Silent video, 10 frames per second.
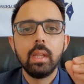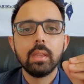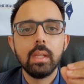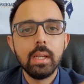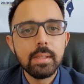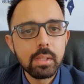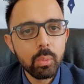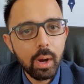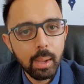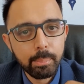The reason
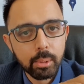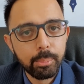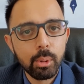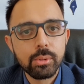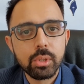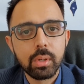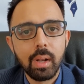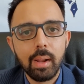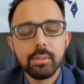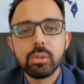why I propose to
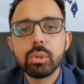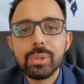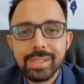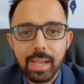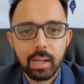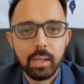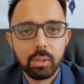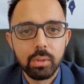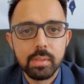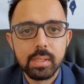clients to settle
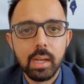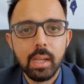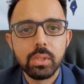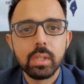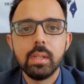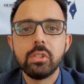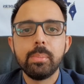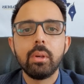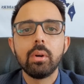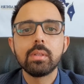at conciliation is
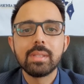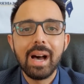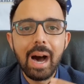because the